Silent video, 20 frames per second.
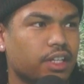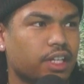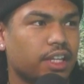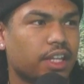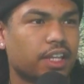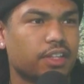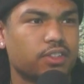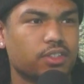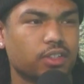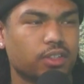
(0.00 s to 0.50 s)
Yeah,
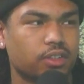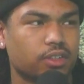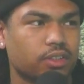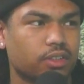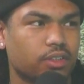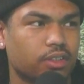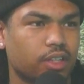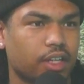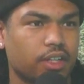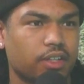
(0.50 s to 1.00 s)
they took
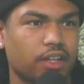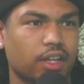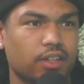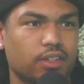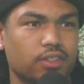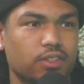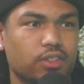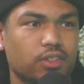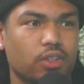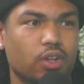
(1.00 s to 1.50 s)

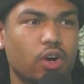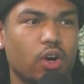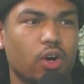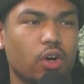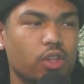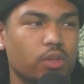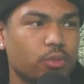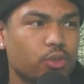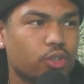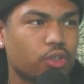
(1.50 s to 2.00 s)

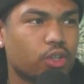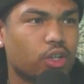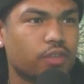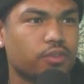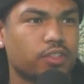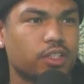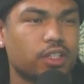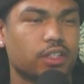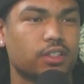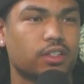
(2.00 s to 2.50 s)
all the music
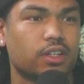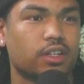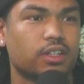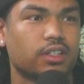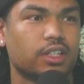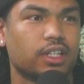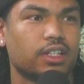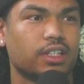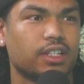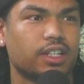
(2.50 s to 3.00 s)
off TikTok,
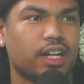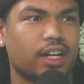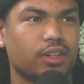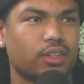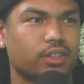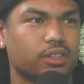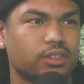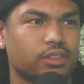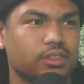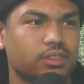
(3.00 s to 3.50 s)
and then now
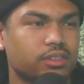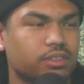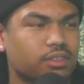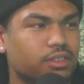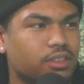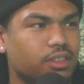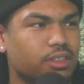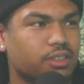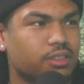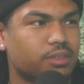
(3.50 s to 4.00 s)
they're.
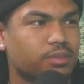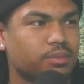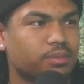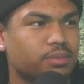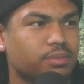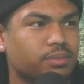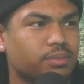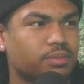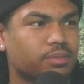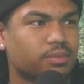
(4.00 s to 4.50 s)

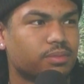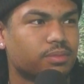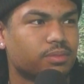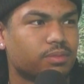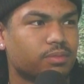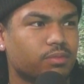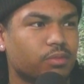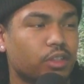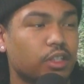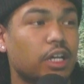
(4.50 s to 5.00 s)

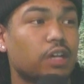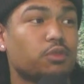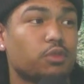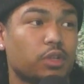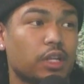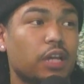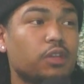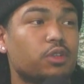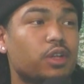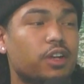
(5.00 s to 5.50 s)
But
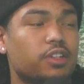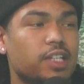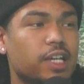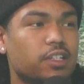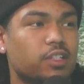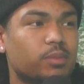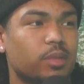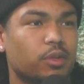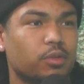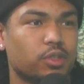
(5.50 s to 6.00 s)
that's what I was
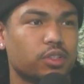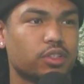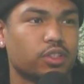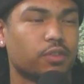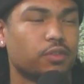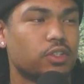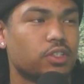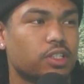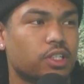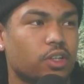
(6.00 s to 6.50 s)
asking about, was
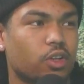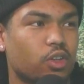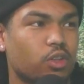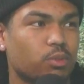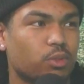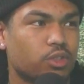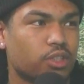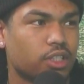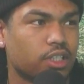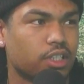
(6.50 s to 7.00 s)
if you seen all the
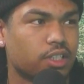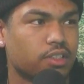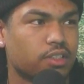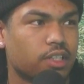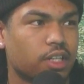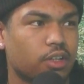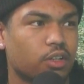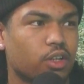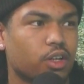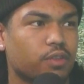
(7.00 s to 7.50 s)
music get
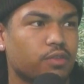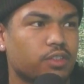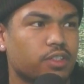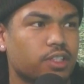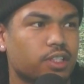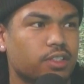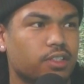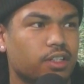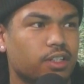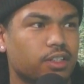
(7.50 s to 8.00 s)
taken off of
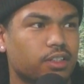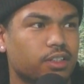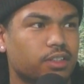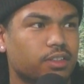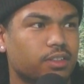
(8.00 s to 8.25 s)
TikTok.